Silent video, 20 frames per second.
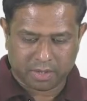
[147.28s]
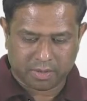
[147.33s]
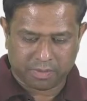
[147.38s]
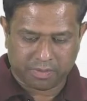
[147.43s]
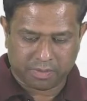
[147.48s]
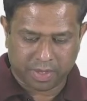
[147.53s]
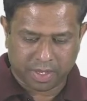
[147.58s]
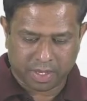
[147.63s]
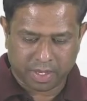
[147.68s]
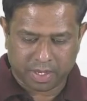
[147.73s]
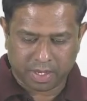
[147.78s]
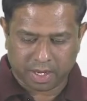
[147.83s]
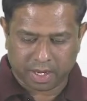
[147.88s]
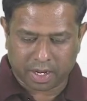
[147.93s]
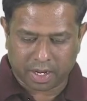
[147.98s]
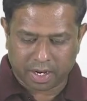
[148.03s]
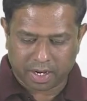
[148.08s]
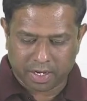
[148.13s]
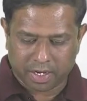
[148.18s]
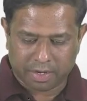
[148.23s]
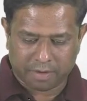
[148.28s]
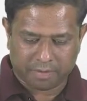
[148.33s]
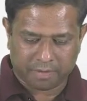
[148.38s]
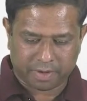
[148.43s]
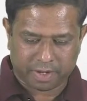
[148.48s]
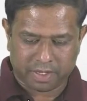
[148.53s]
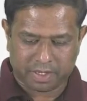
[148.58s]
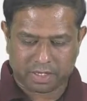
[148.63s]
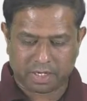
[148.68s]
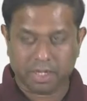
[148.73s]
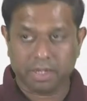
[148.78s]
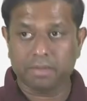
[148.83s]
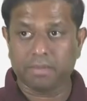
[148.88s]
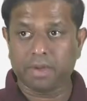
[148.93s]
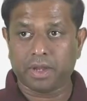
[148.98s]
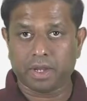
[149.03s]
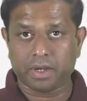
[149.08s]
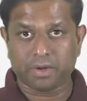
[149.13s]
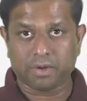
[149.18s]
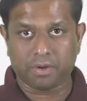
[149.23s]
we identify three
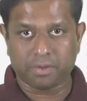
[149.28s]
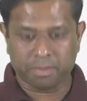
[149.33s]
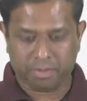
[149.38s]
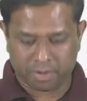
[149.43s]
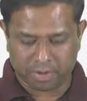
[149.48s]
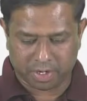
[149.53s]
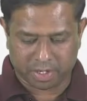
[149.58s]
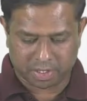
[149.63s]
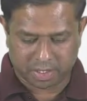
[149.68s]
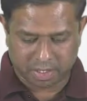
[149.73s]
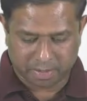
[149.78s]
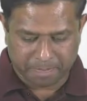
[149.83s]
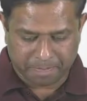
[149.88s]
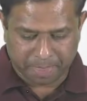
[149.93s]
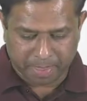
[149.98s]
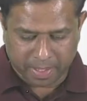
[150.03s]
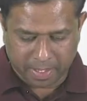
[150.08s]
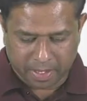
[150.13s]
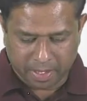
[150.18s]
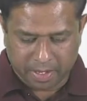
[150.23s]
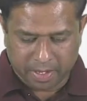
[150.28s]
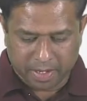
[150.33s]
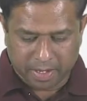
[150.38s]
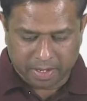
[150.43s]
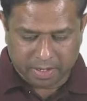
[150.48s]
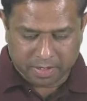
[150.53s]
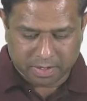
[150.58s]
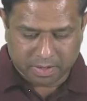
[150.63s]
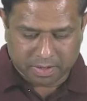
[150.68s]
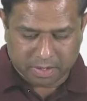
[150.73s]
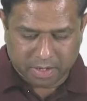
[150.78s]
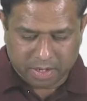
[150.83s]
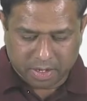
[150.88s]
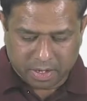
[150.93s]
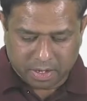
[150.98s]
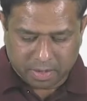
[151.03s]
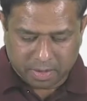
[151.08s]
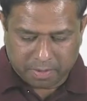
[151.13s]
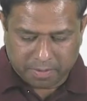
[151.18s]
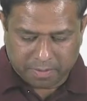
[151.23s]
main components. So
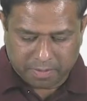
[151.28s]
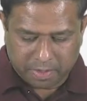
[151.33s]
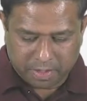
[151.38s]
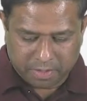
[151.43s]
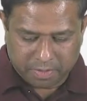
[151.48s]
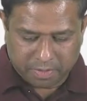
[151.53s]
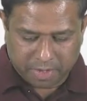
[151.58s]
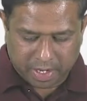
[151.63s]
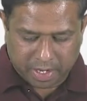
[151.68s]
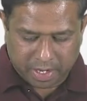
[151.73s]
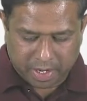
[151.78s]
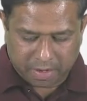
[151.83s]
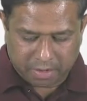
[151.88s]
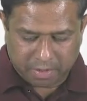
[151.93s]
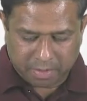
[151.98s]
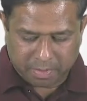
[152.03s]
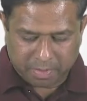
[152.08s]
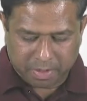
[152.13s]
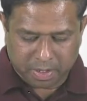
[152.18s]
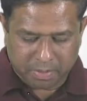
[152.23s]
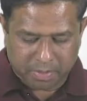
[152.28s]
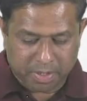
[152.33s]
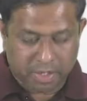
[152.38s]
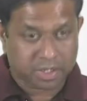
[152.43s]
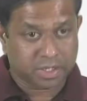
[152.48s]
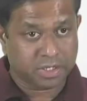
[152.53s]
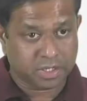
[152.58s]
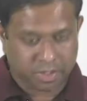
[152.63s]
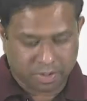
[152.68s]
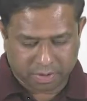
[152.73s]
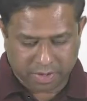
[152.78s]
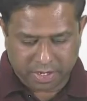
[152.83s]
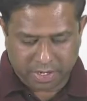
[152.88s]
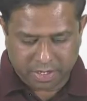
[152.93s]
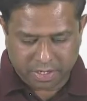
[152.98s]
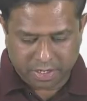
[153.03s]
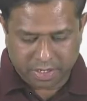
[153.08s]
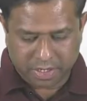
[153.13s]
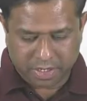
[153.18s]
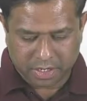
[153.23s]
first we have the permanent
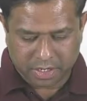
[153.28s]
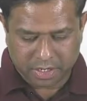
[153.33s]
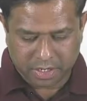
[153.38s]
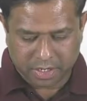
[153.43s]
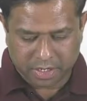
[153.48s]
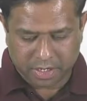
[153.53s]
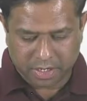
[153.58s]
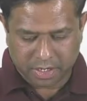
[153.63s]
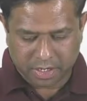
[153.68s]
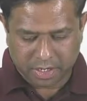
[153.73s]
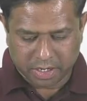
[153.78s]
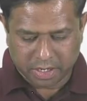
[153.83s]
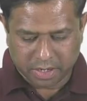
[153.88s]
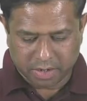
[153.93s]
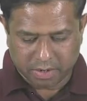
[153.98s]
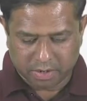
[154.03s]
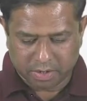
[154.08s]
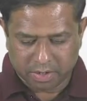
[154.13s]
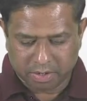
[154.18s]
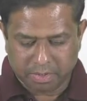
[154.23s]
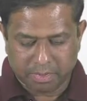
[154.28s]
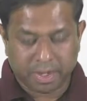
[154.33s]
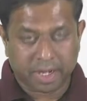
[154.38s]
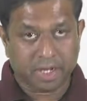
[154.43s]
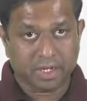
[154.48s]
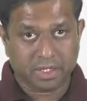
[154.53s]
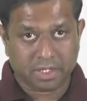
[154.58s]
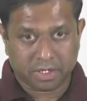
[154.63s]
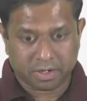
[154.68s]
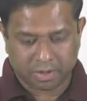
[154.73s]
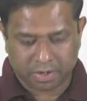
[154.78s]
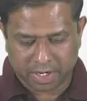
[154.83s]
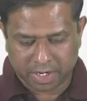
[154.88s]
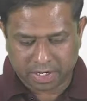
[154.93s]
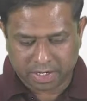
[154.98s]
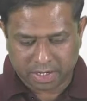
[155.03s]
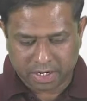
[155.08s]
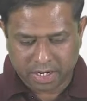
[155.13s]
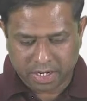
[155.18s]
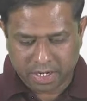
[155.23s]
storage or the main
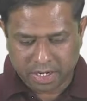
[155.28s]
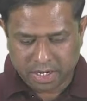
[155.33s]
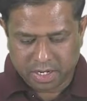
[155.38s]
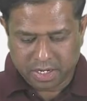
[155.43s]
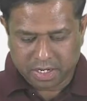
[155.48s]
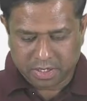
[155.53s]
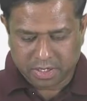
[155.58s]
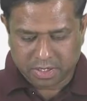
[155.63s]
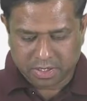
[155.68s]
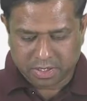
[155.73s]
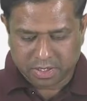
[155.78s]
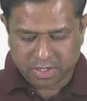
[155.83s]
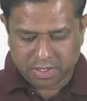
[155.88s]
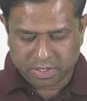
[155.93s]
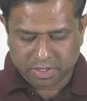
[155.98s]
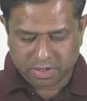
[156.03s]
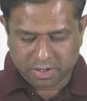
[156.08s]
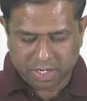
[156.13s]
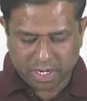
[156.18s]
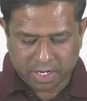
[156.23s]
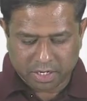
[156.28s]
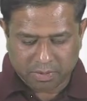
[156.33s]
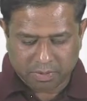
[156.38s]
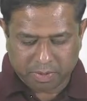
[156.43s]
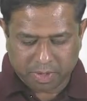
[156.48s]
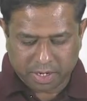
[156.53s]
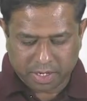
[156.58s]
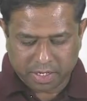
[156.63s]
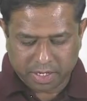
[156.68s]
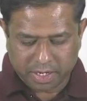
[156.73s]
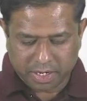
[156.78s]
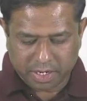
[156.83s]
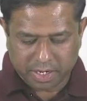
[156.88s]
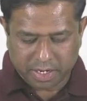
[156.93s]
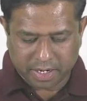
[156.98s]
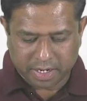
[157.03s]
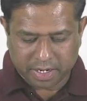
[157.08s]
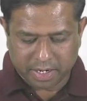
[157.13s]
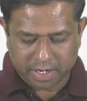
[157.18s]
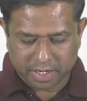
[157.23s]
storage. So that's where the
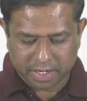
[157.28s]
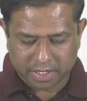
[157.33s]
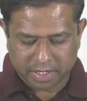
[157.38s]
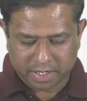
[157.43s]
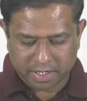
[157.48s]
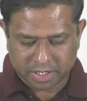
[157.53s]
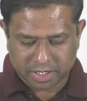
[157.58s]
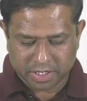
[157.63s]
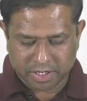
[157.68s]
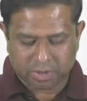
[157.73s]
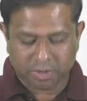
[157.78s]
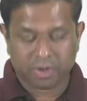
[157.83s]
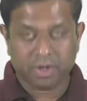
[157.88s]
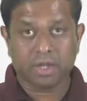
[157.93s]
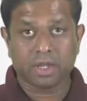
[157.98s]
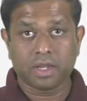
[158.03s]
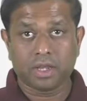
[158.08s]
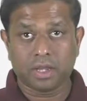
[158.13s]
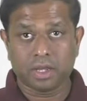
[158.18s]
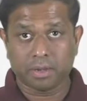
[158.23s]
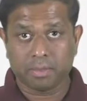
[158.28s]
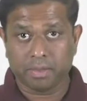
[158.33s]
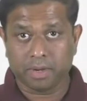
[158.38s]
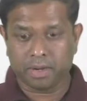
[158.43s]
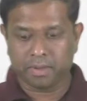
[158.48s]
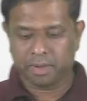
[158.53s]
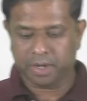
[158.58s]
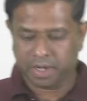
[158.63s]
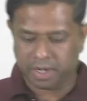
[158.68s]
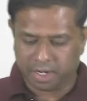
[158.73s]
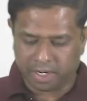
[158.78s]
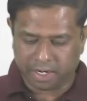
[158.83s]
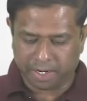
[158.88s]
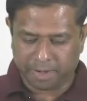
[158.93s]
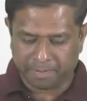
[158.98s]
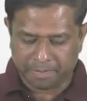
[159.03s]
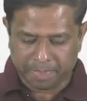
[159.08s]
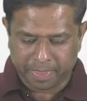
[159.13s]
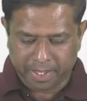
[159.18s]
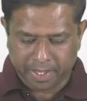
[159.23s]
data is stored
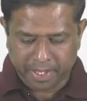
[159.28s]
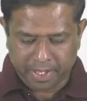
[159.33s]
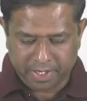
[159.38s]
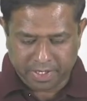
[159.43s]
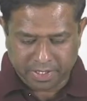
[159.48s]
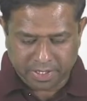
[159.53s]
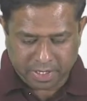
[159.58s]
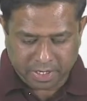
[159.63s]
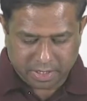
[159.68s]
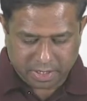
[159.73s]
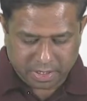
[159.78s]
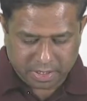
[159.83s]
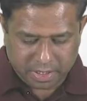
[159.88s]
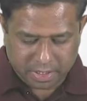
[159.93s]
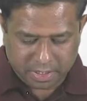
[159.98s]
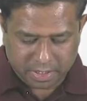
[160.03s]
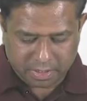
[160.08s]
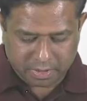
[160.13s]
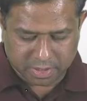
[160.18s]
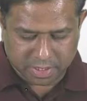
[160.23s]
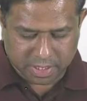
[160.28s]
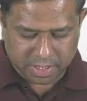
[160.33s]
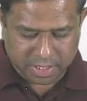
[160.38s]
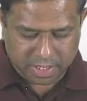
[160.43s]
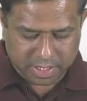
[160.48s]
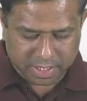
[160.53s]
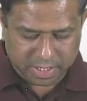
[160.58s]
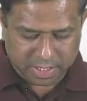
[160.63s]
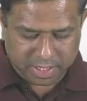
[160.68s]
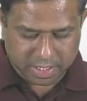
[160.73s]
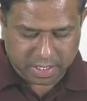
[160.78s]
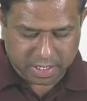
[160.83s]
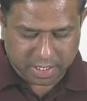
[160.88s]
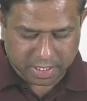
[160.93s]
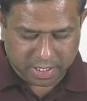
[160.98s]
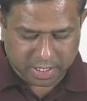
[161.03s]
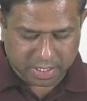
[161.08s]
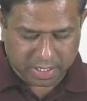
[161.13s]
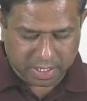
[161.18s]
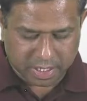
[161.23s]
permanently. In general, so this is
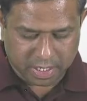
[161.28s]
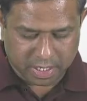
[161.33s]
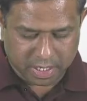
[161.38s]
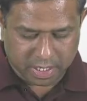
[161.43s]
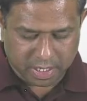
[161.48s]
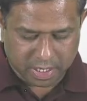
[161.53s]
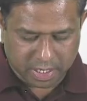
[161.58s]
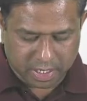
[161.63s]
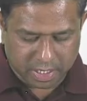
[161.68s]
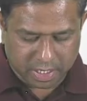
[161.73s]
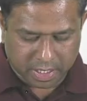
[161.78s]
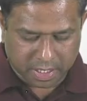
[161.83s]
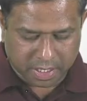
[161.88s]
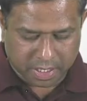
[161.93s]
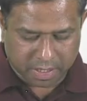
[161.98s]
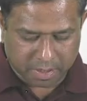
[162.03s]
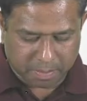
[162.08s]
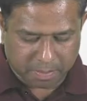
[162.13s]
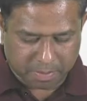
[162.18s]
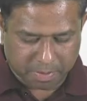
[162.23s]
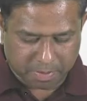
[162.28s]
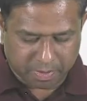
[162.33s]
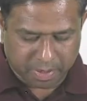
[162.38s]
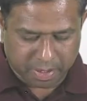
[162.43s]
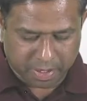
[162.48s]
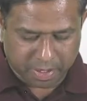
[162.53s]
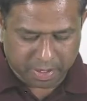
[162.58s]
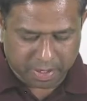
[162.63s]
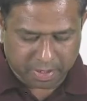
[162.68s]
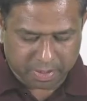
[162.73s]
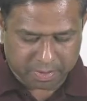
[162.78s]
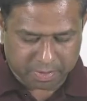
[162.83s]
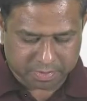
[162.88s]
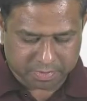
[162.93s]
the computer